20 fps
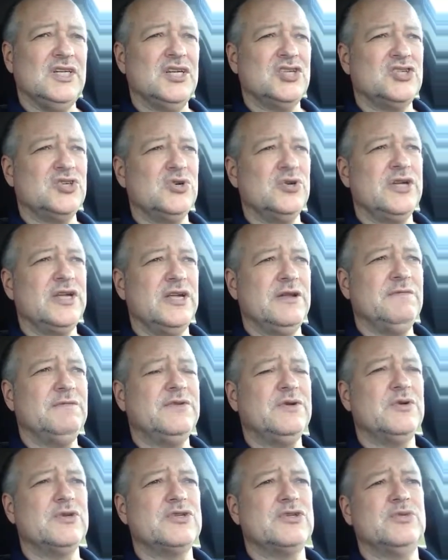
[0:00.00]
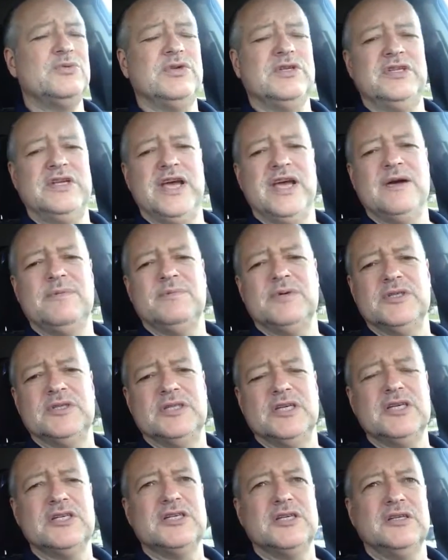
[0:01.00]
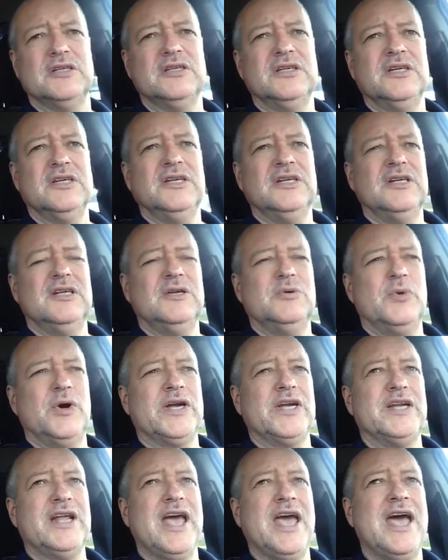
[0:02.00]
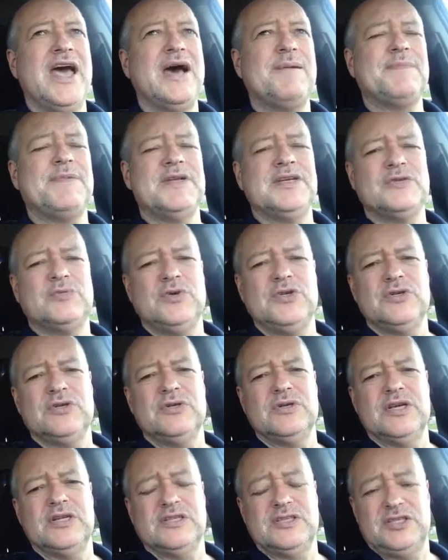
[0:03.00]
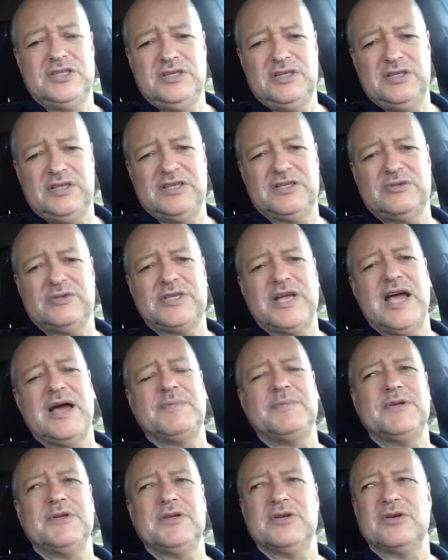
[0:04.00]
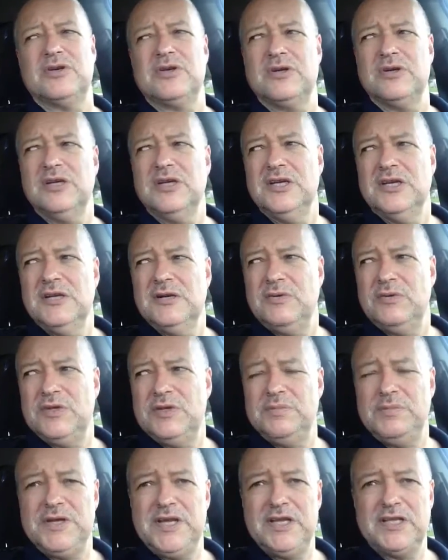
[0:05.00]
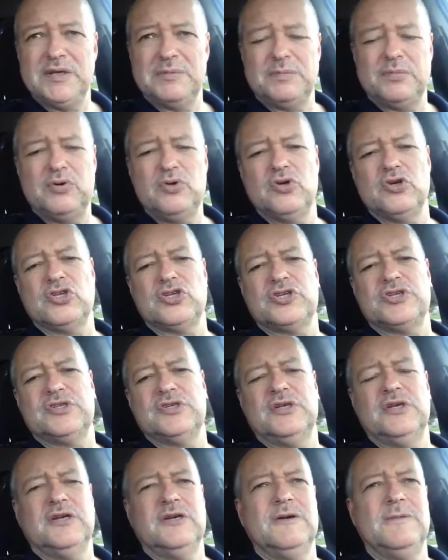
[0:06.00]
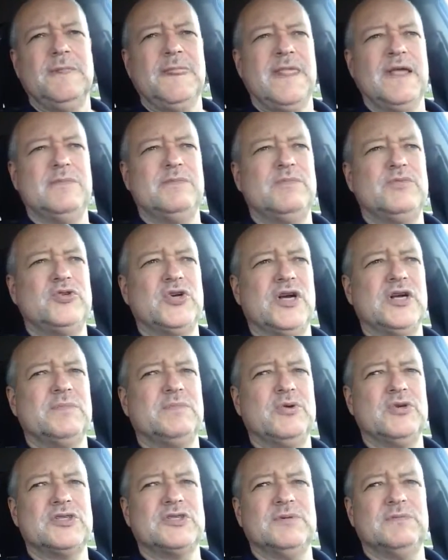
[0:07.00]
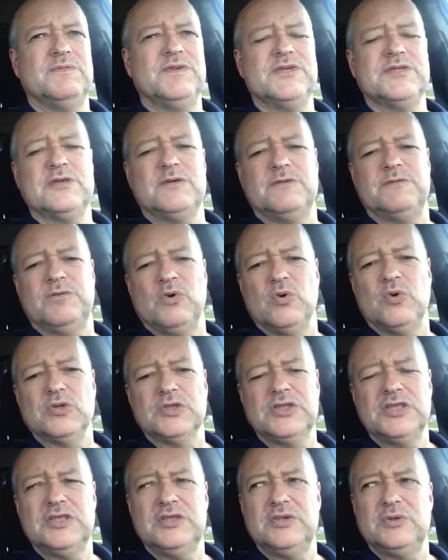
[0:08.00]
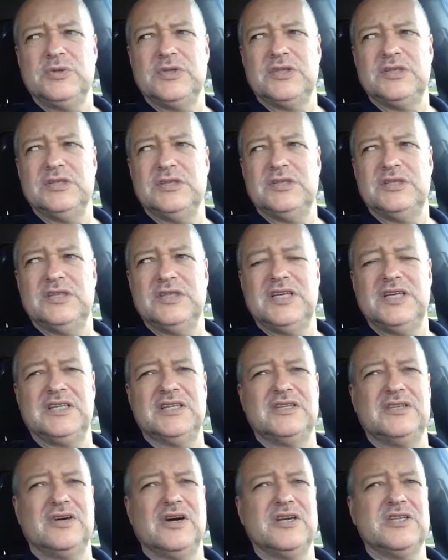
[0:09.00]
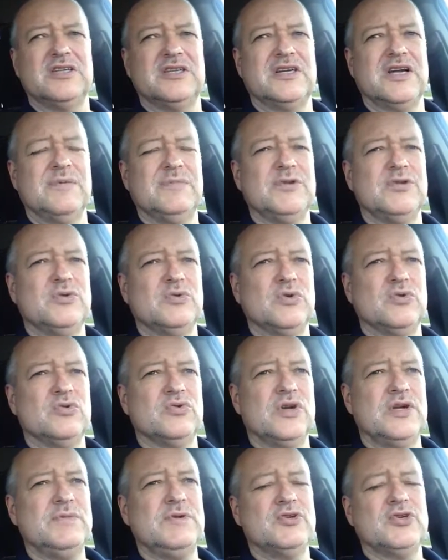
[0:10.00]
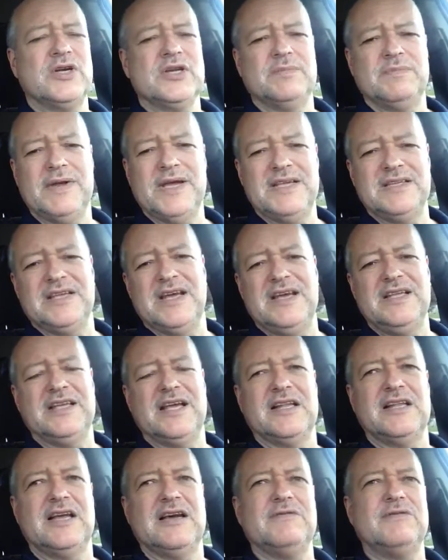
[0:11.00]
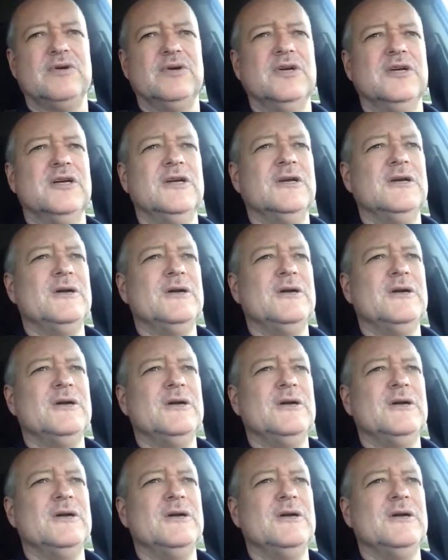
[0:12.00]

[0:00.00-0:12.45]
asserting influence through the down position, what can happen is this is happening to her, when you begin to push and trying to put some physical force into it to get the dog to come into agreement, trying to maintain that level,